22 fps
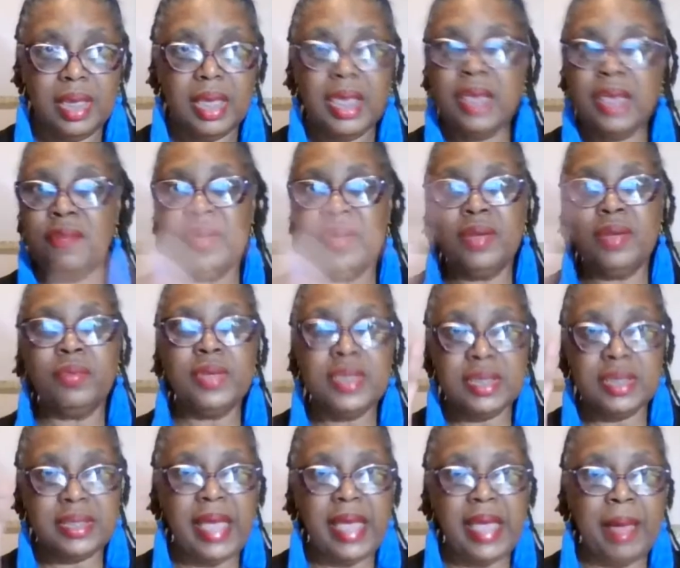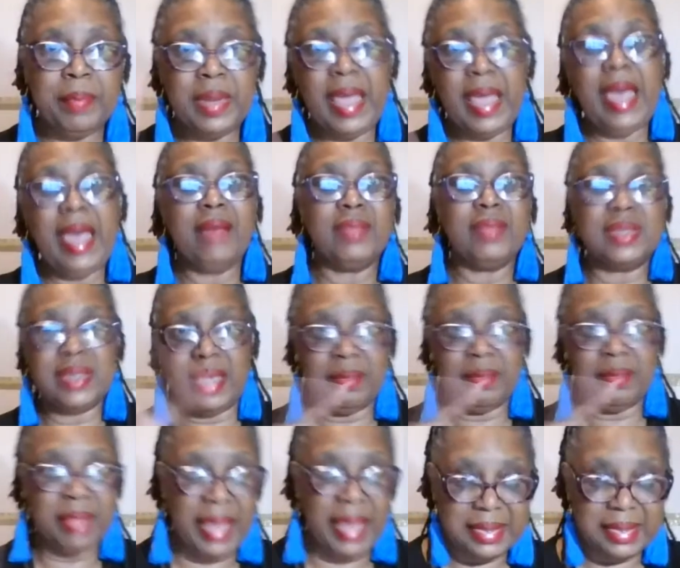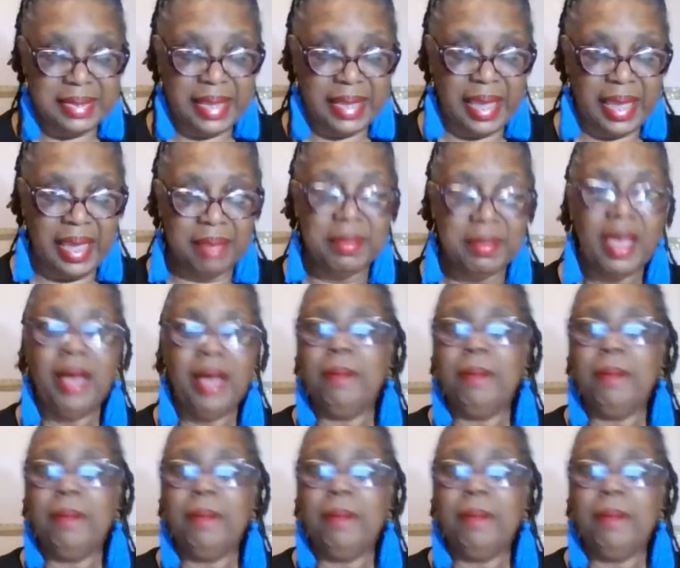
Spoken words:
Even if we just happen to have the same last name,